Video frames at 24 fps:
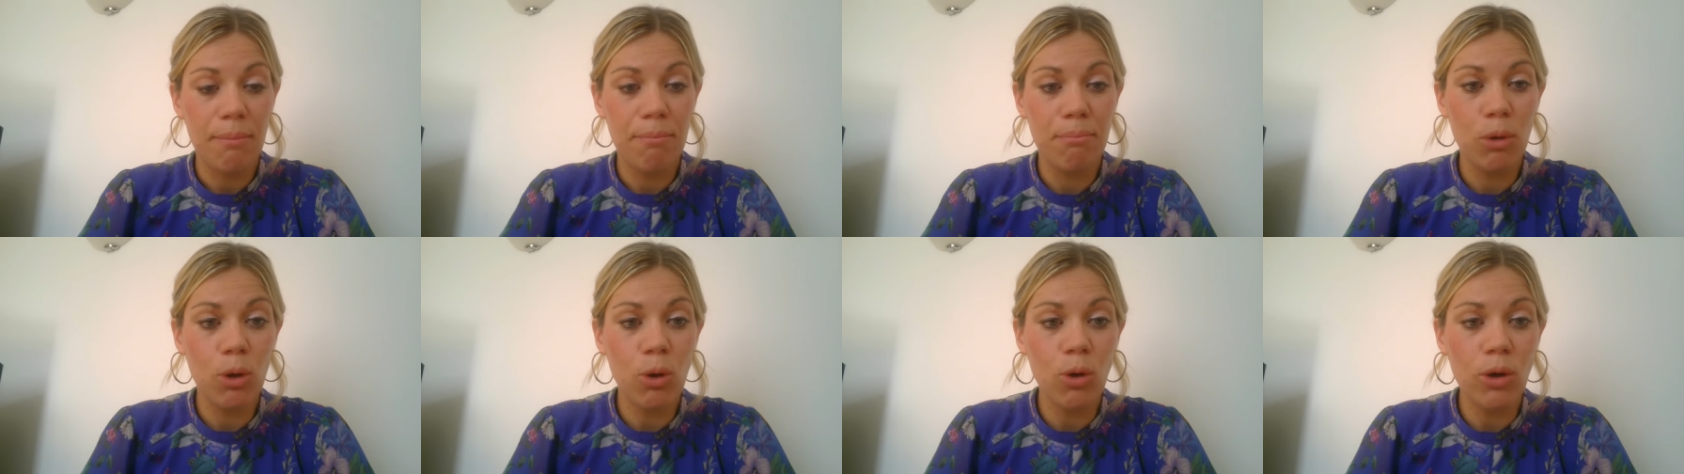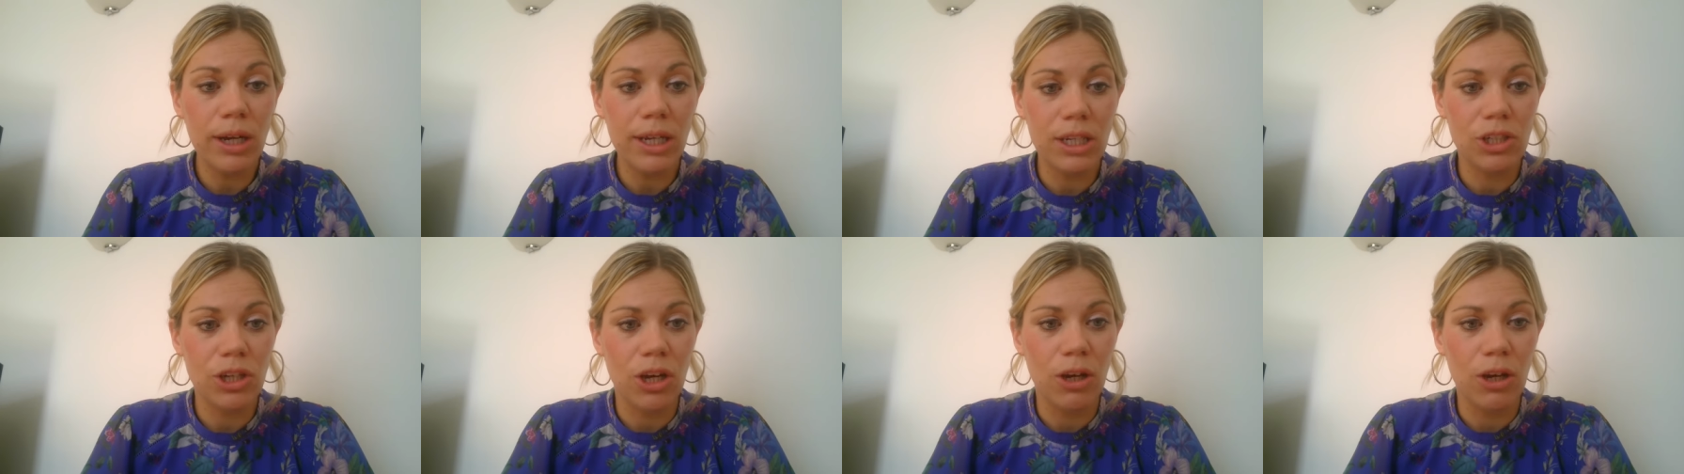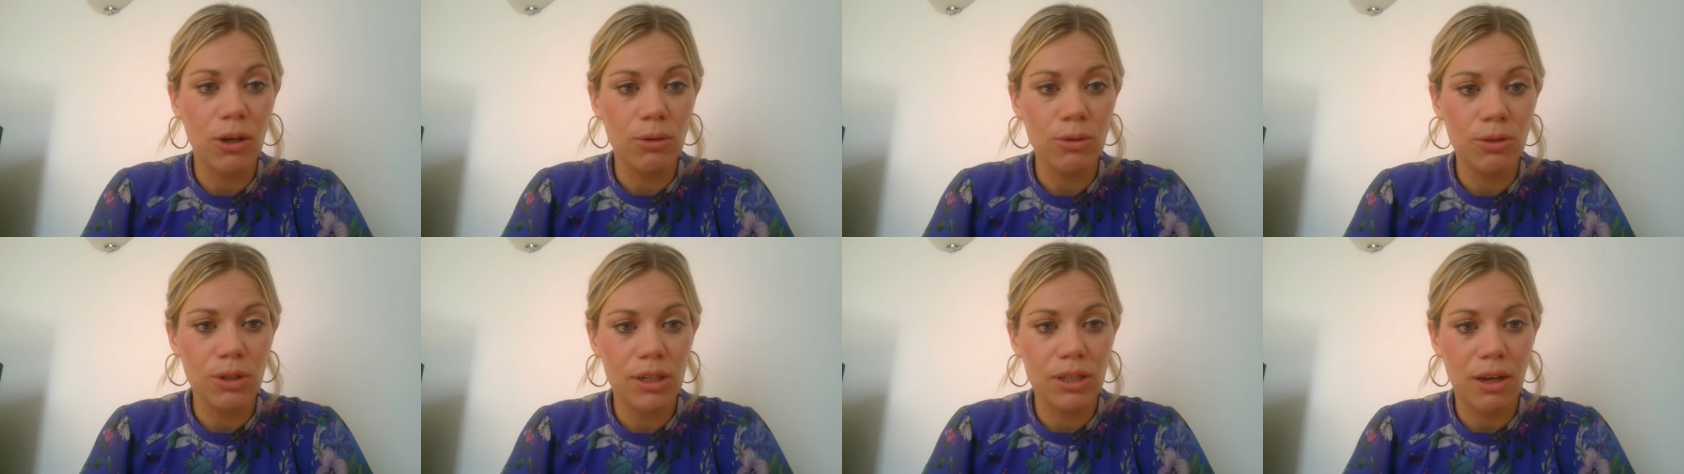Mortgage
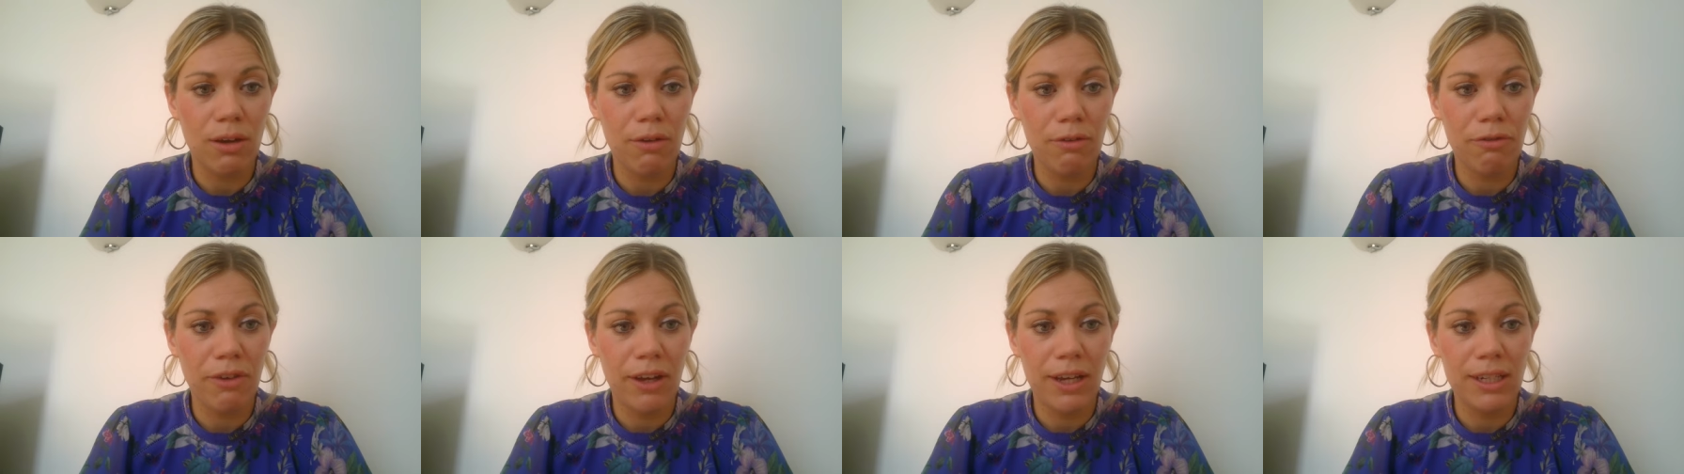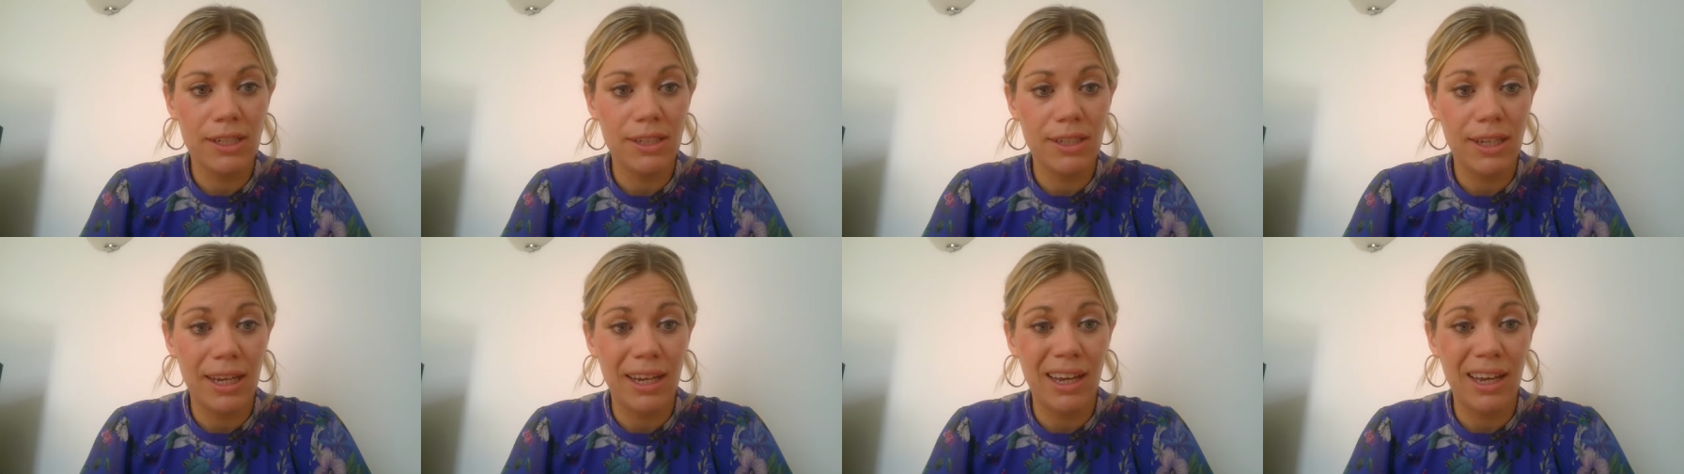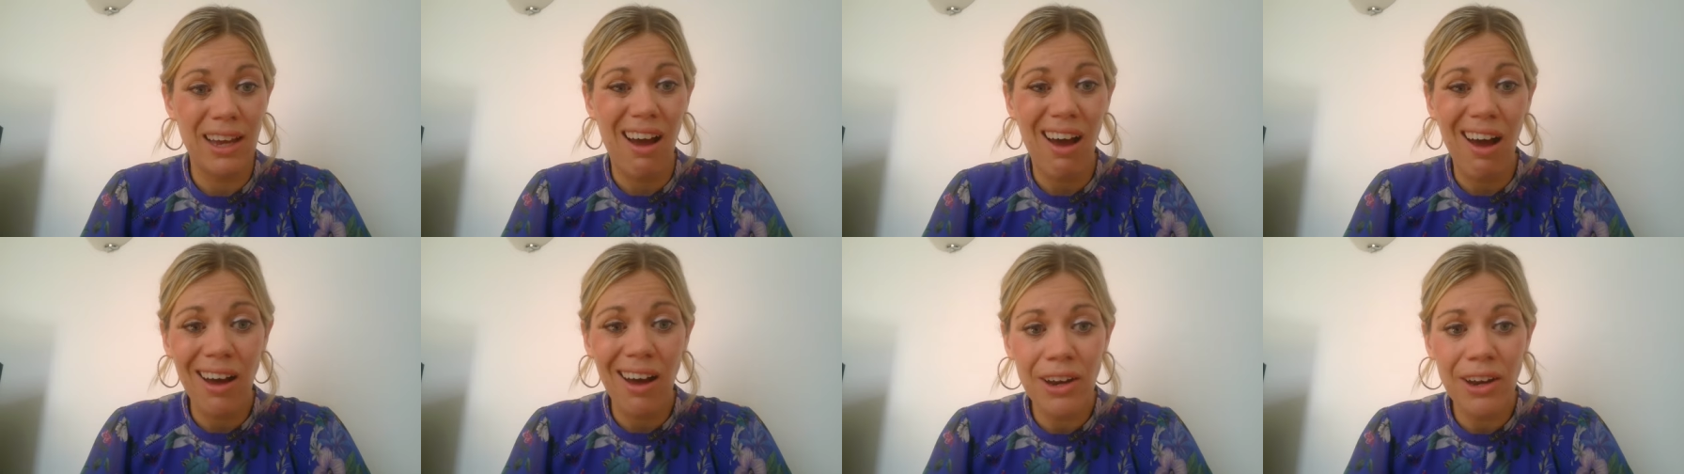holders are facing